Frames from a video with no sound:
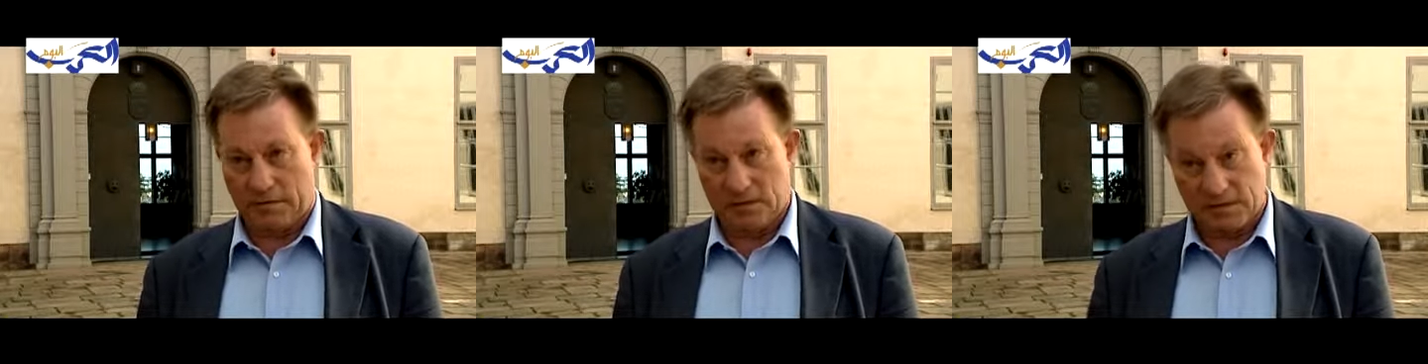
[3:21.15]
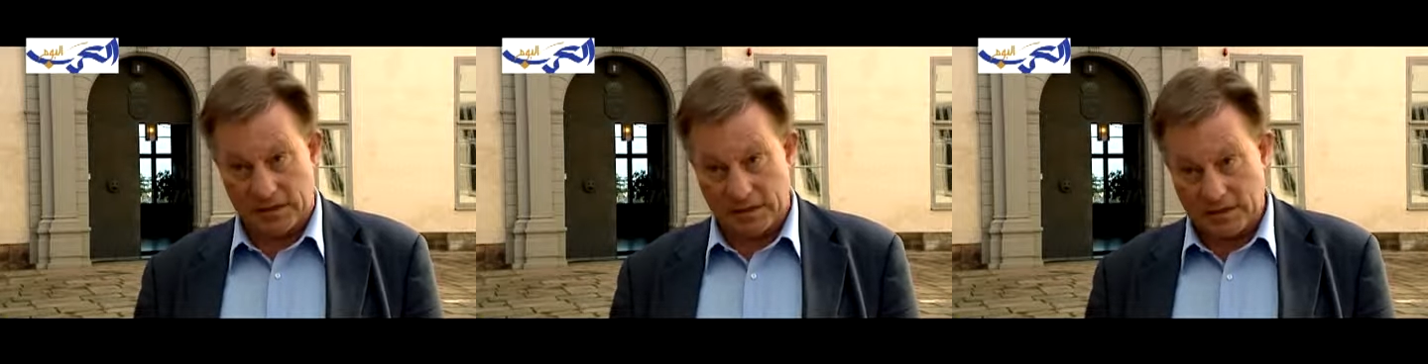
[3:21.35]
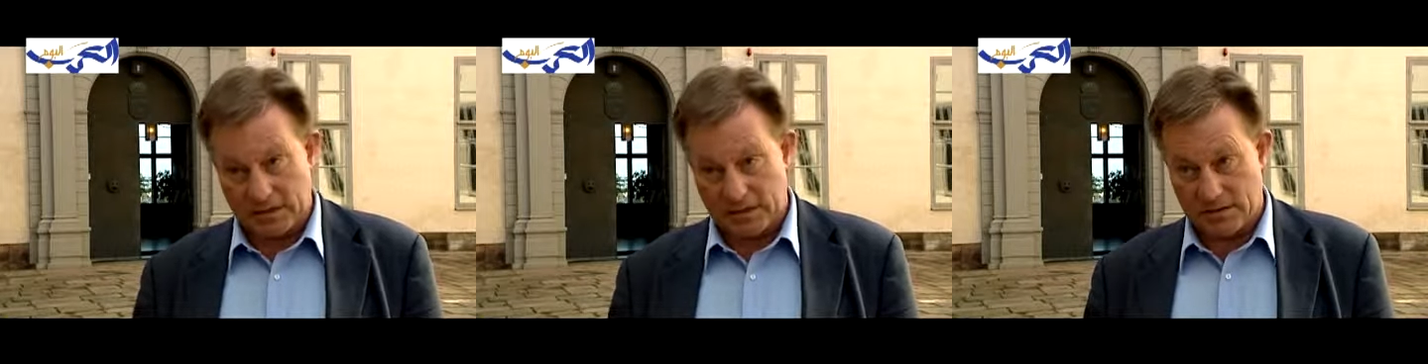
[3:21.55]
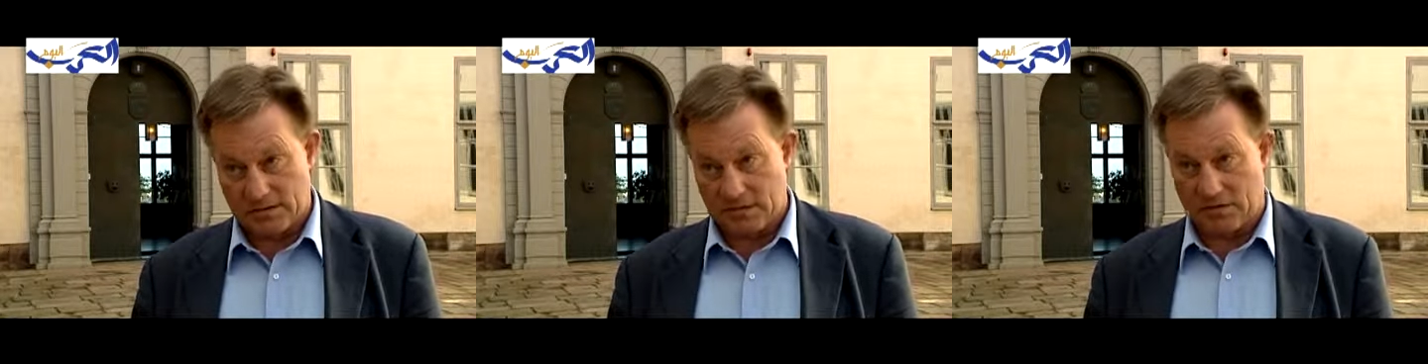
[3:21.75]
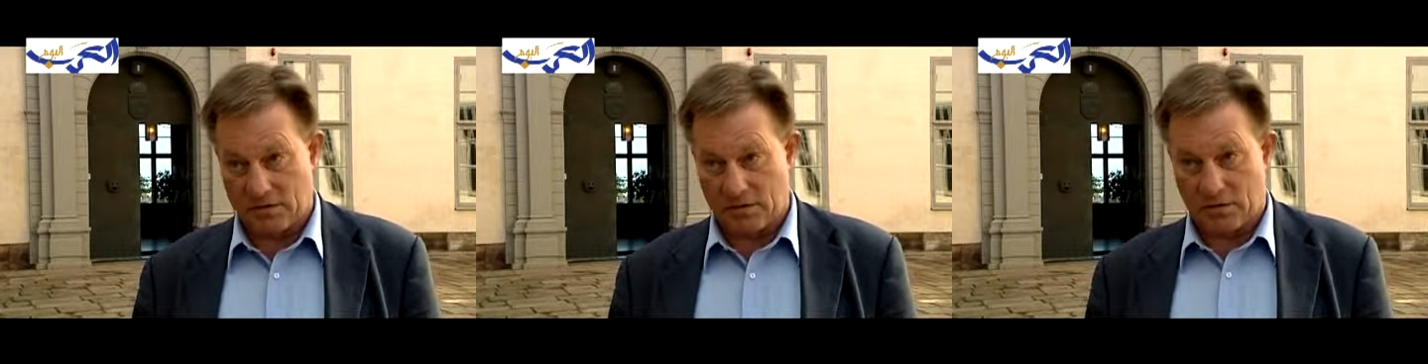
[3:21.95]
sex
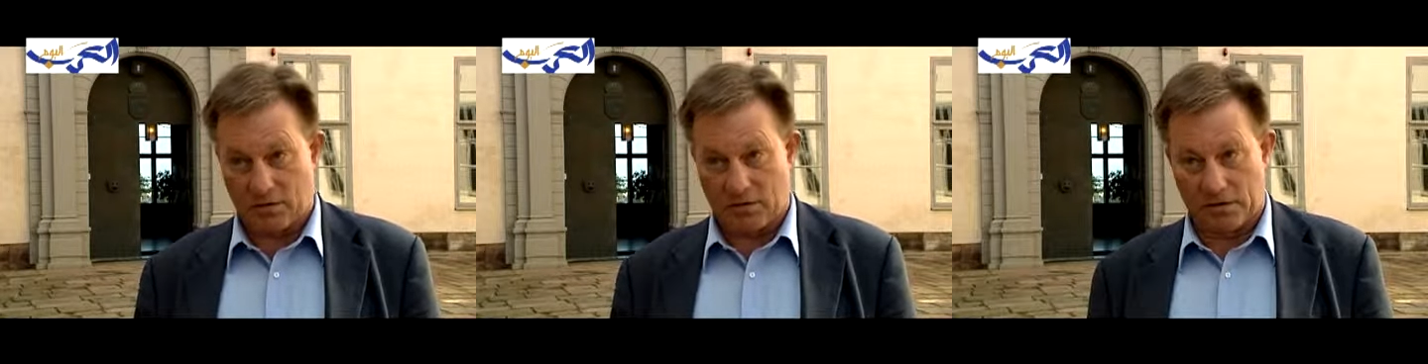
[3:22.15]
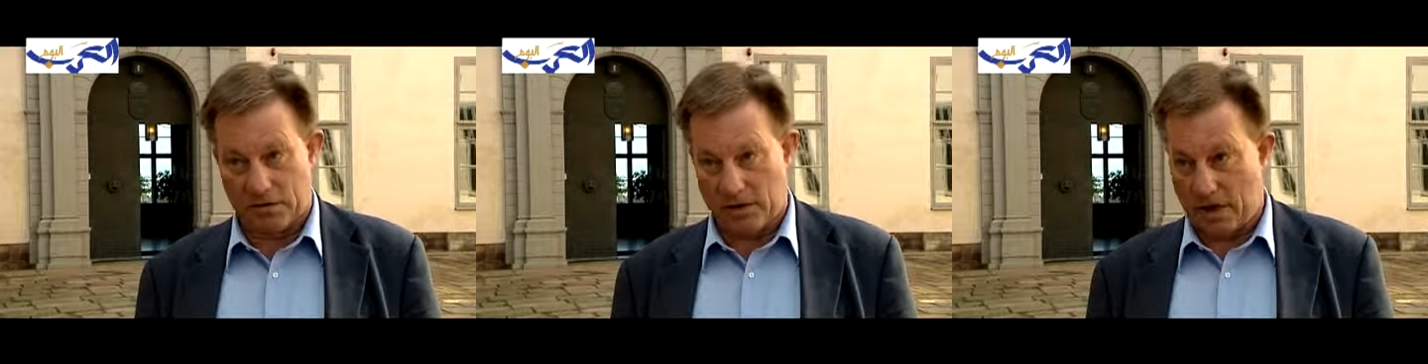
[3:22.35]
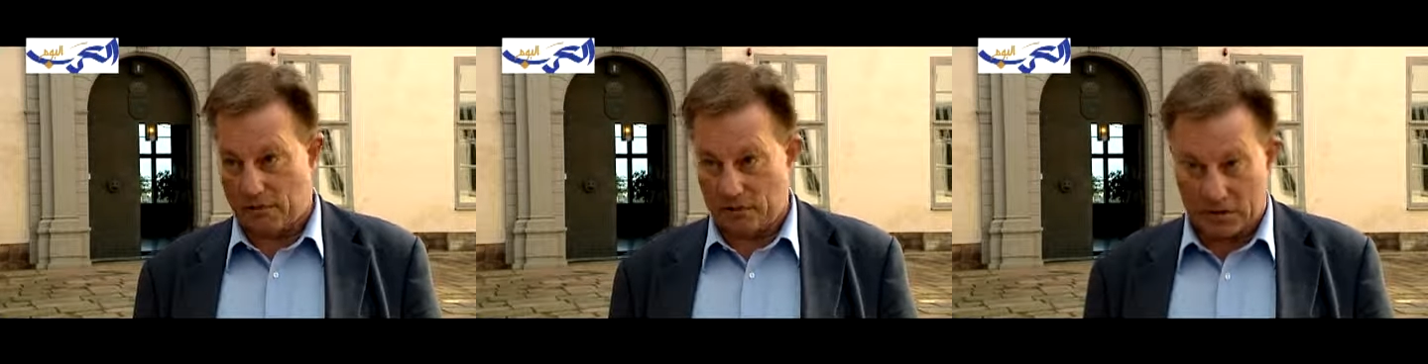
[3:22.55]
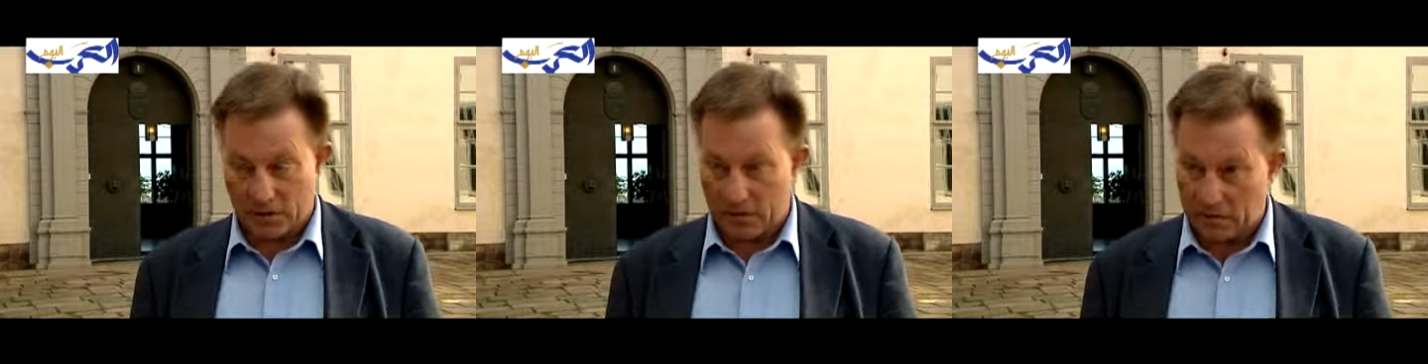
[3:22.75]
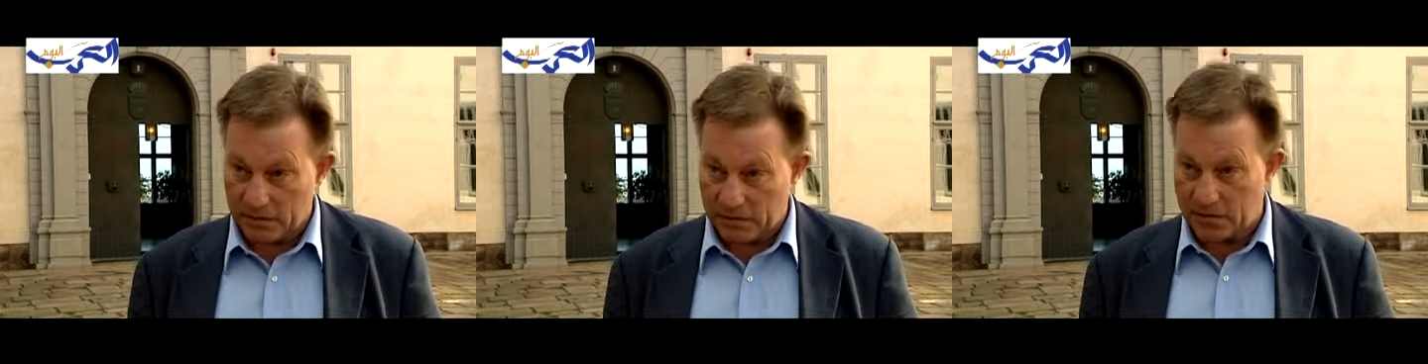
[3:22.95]
or ethnic
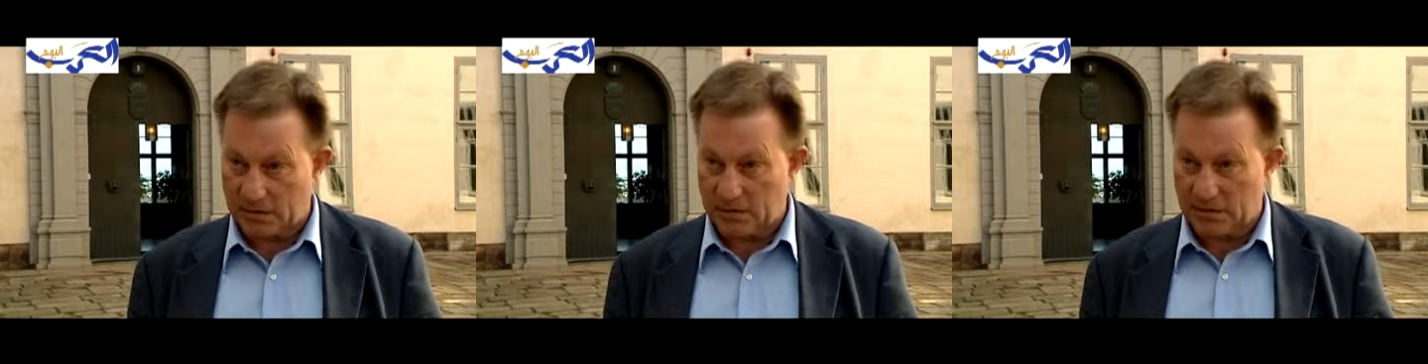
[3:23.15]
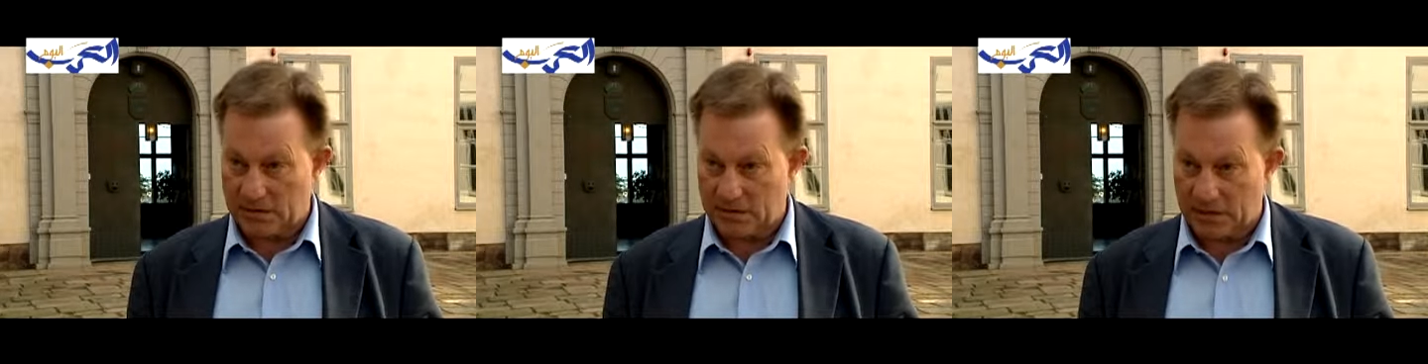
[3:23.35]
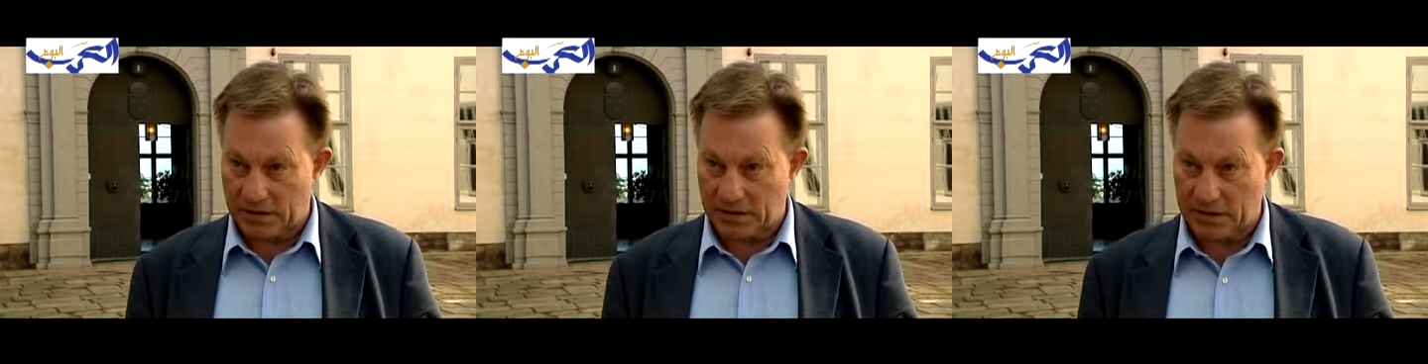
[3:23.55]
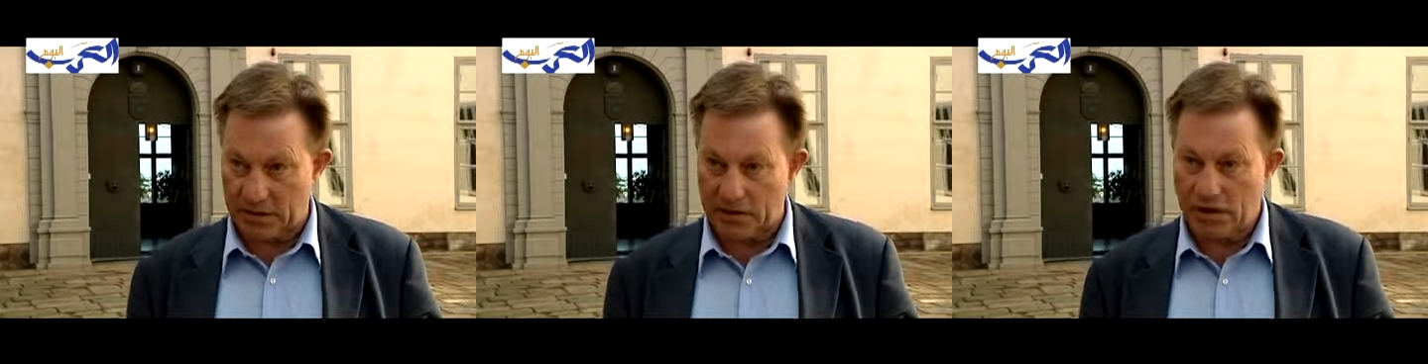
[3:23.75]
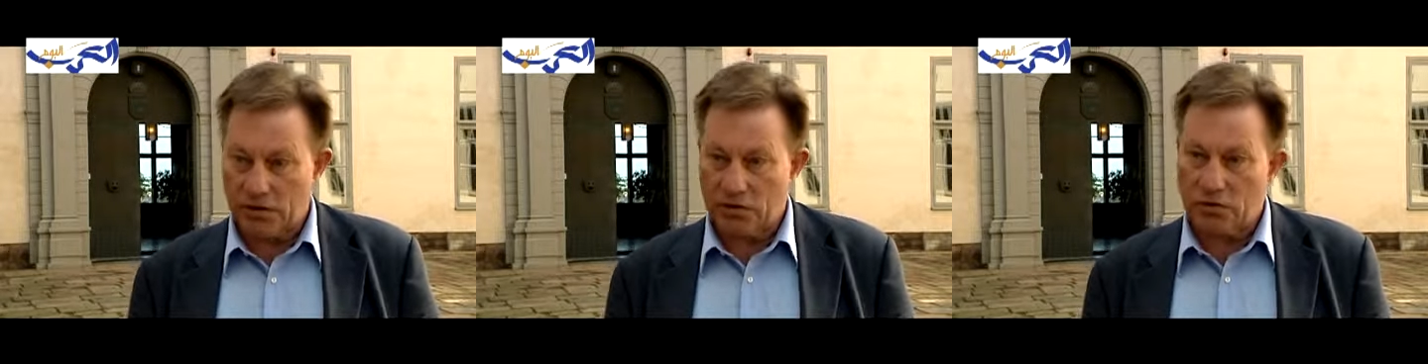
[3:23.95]
origin, etc.,